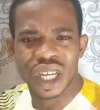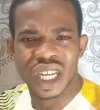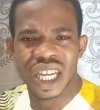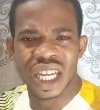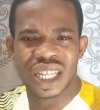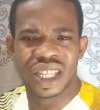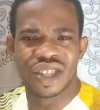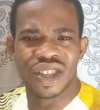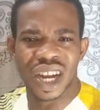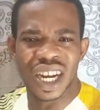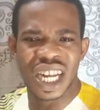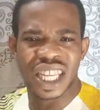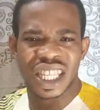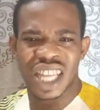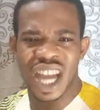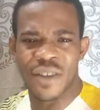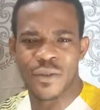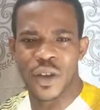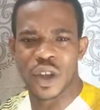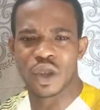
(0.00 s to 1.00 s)
it's not the
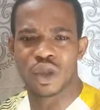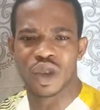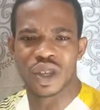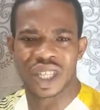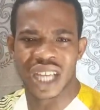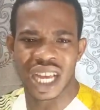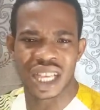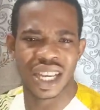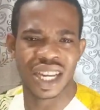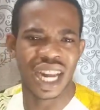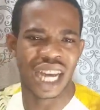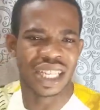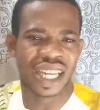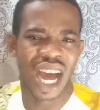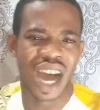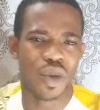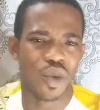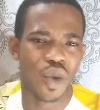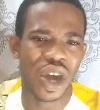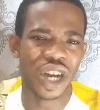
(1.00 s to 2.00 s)
time for you to start saying that
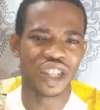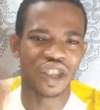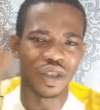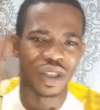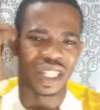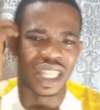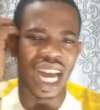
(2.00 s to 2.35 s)
I want